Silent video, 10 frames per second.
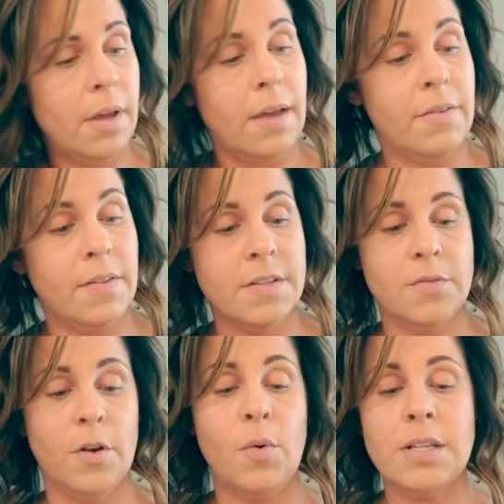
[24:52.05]
I've had this
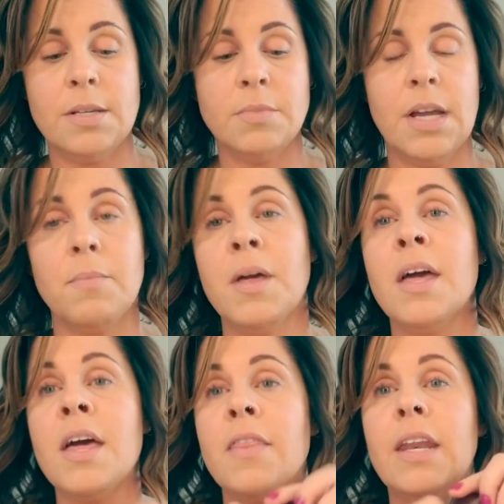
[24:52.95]
for quite some time.
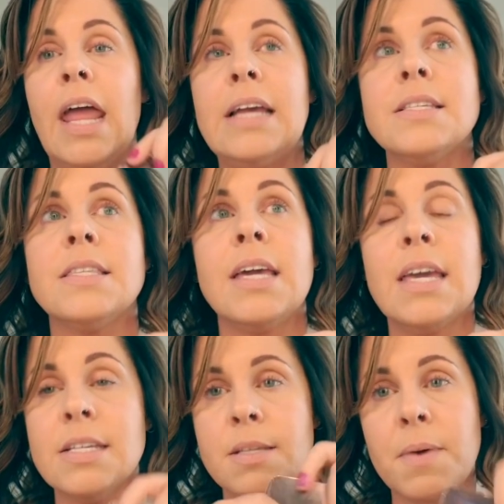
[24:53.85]
The nice thing
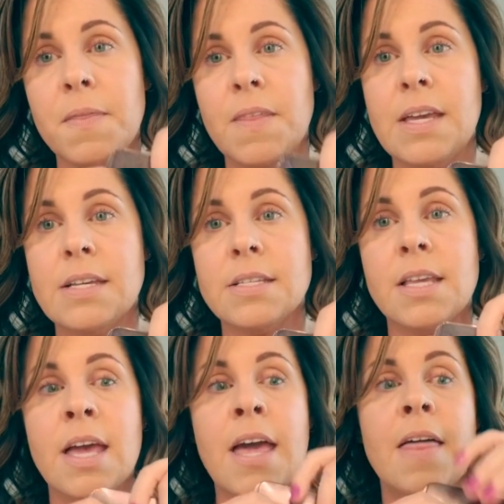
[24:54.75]
is about these,